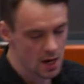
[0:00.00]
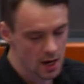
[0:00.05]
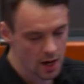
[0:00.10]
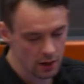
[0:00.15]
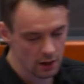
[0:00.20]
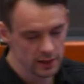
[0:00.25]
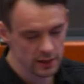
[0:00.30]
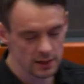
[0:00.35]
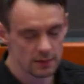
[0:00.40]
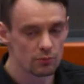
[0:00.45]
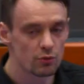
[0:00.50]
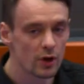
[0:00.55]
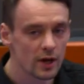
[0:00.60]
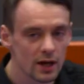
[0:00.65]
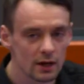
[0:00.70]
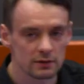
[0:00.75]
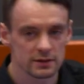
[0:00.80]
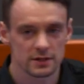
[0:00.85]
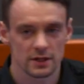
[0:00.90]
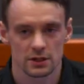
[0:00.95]
Now, in the
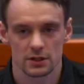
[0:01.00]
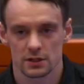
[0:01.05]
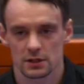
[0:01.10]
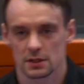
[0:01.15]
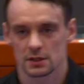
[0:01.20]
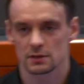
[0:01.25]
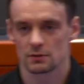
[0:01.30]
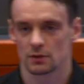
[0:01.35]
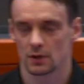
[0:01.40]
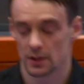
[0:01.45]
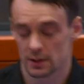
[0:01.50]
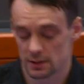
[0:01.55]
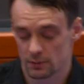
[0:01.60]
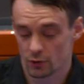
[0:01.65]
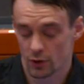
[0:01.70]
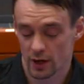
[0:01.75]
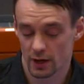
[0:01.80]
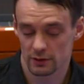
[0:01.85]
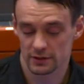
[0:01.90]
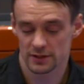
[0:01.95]
breakout sessions, in the
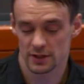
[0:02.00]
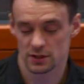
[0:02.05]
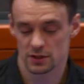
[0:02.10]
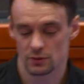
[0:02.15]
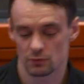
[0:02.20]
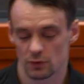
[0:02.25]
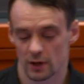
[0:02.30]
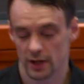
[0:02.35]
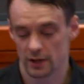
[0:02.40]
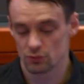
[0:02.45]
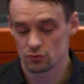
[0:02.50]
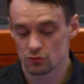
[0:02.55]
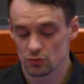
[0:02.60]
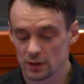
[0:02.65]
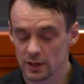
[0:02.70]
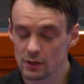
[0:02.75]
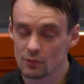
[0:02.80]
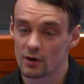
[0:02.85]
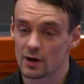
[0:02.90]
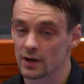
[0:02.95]
breakout session, what I
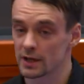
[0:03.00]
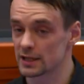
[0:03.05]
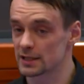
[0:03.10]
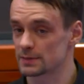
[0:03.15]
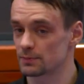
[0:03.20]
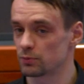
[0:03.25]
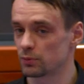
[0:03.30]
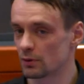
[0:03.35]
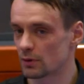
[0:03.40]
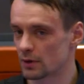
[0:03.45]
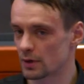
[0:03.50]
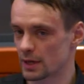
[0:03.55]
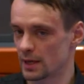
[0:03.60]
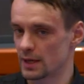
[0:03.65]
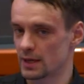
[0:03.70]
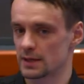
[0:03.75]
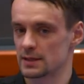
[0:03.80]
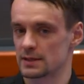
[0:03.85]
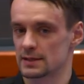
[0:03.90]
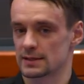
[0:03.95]
really want to explore
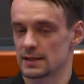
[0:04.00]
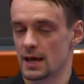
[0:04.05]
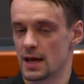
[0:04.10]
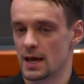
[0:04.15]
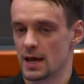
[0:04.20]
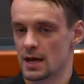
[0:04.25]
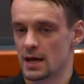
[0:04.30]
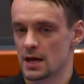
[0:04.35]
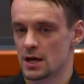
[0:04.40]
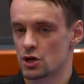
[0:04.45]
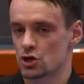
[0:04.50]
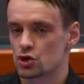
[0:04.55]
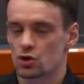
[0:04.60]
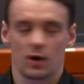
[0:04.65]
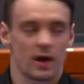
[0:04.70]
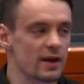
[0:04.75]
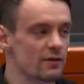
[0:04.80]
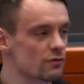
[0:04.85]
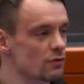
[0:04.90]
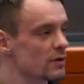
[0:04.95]
is, sure,
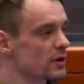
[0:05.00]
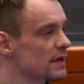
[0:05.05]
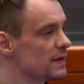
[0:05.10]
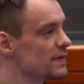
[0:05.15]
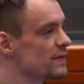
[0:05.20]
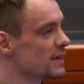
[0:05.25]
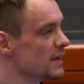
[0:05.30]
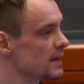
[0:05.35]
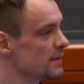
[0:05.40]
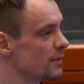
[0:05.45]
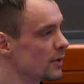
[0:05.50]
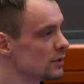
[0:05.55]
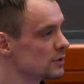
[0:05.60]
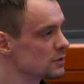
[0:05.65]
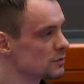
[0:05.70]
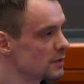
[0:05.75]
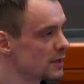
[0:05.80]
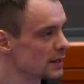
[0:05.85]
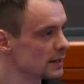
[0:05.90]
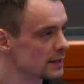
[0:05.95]
everyone can think about
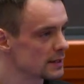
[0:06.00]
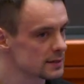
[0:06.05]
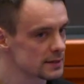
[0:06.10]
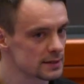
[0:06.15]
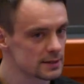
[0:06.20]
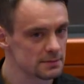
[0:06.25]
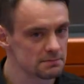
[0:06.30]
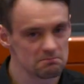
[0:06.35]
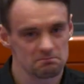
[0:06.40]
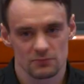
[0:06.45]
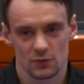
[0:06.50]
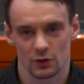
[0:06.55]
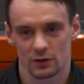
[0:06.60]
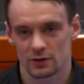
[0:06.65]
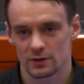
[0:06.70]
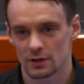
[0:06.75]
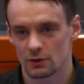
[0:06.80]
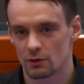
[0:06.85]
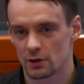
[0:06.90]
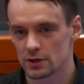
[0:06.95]
doing this. You know,
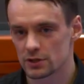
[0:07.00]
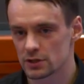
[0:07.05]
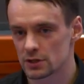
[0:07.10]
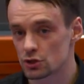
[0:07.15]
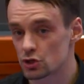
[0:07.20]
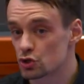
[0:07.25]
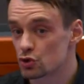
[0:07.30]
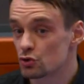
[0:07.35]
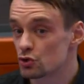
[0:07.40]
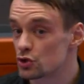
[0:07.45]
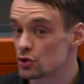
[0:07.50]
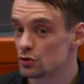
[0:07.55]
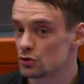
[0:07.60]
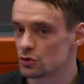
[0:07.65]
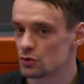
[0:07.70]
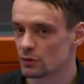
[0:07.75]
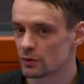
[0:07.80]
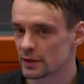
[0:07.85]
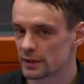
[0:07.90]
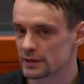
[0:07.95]
then the question is, should you
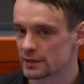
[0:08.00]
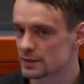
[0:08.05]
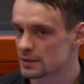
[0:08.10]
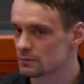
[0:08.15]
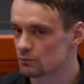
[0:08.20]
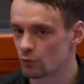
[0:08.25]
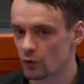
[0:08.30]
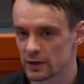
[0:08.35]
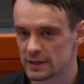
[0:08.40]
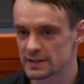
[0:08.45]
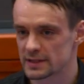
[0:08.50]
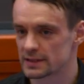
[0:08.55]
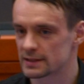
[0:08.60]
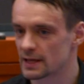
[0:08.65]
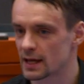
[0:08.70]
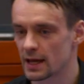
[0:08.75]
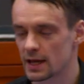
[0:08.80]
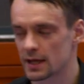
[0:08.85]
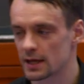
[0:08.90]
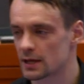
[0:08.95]
do it? What does it
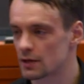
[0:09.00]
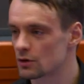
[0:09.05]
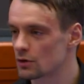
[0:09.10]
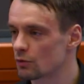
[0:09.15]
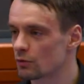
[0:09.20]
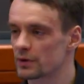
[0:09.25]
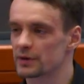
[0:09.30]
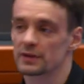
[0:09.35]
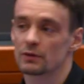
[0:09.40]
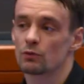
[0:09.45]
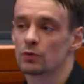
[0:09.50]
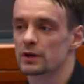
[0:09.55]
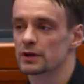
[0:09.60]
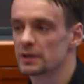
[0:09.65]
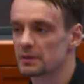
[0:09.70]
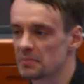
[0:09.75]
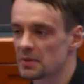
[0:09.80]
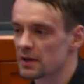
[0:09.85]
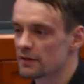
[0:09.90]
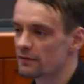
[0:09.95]
take? You know, what are the, what are
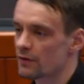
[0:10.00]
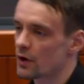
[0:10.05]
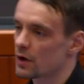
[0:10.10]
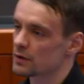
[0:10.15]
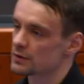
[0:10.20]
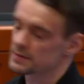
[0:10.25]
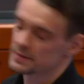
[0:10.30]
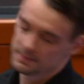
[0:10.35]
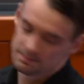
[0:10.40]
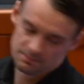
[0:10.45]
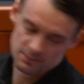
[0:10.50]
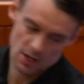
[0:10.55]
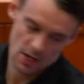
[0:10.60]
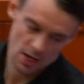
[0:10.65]
the pitfalls?